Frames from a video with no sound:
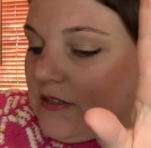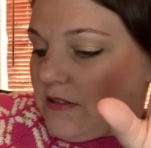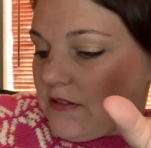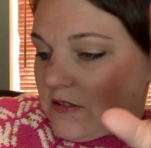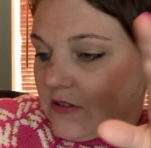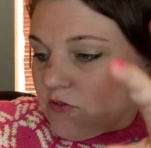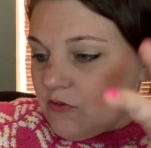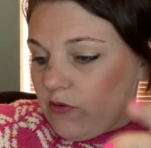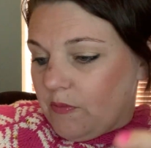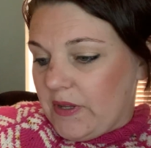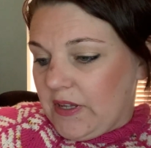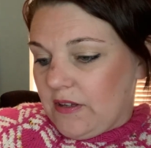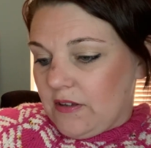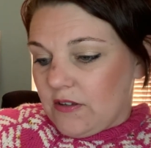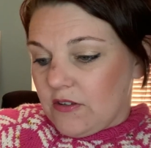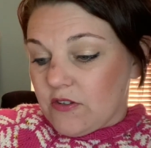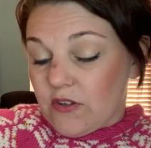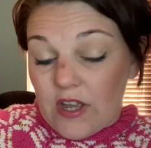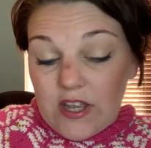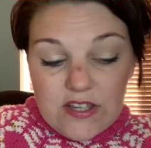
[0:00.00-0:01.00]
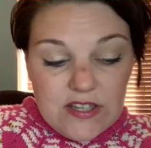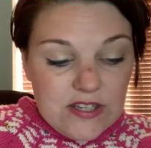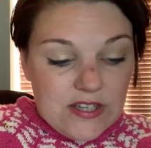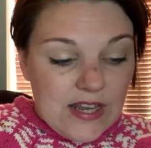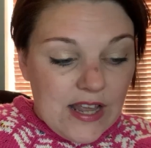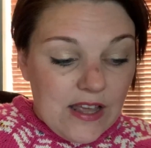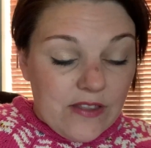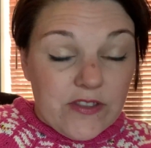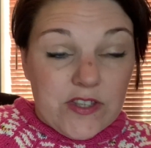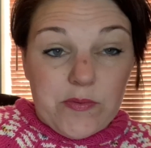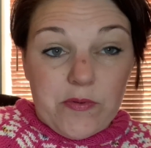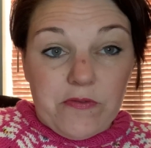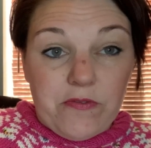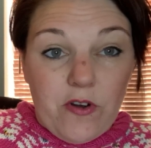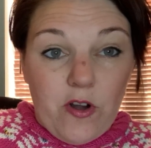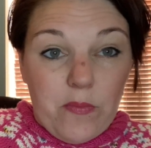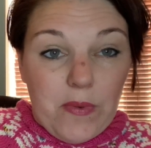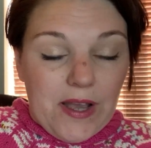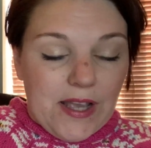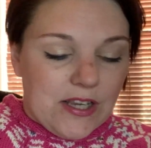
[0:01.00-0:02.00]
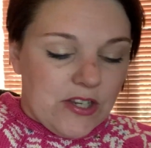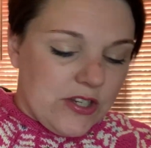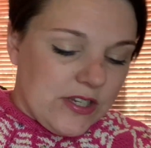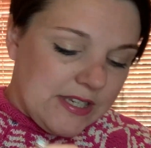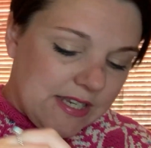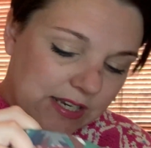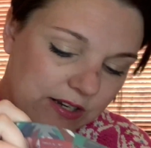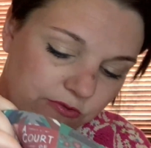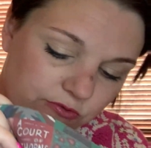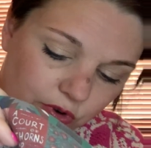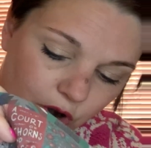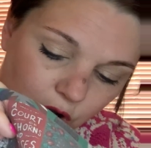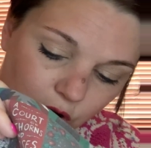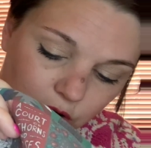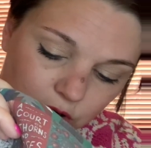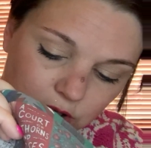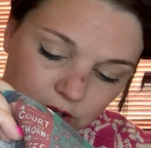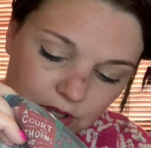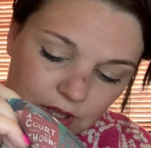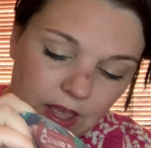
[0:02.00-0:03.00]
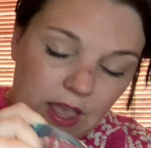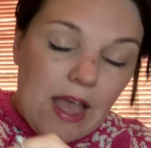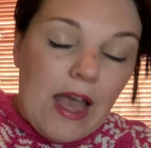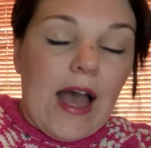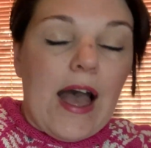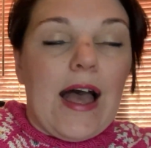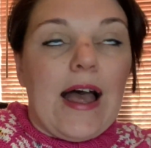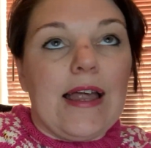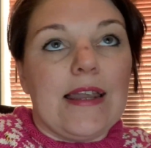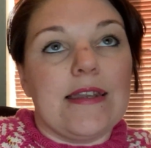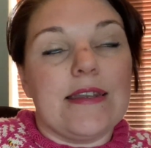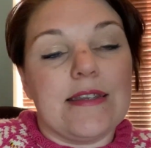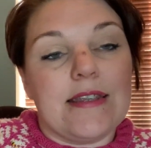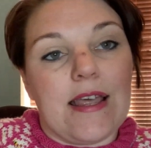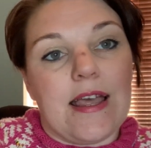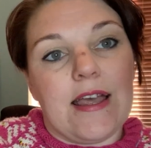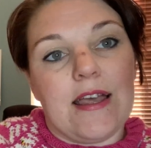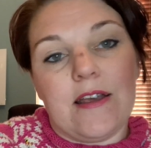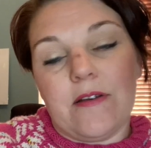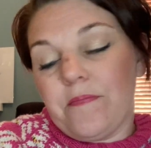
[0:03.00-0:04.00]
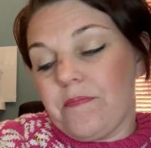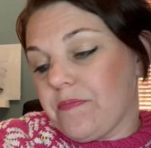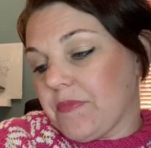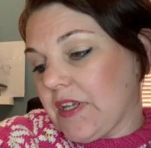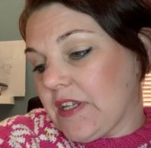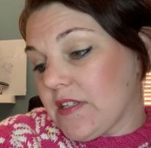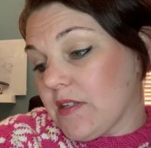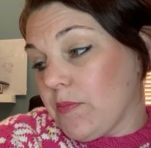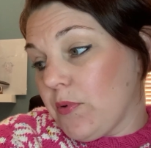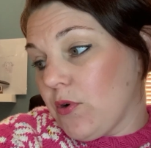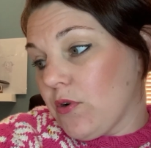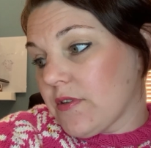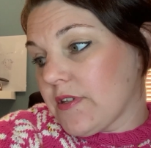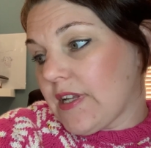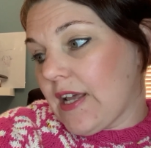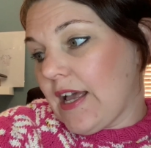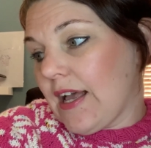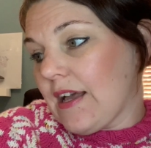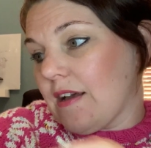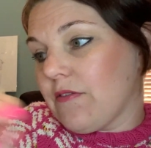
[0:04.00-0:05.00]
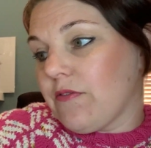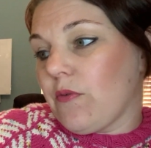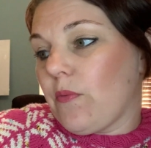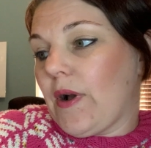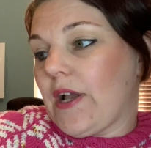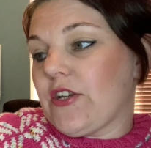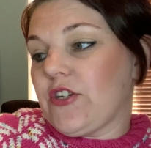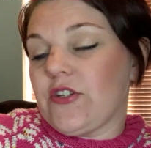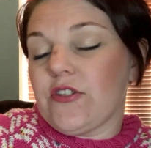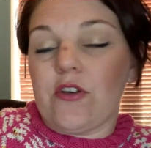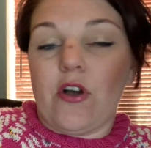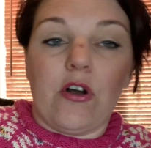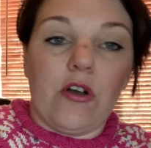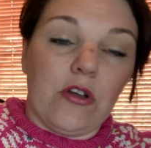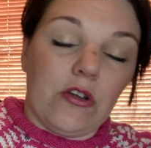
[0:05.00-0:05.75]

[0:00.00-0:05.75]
scrummy. So I started this before, but I actually did it wrong. And it's supposed to have, where she's got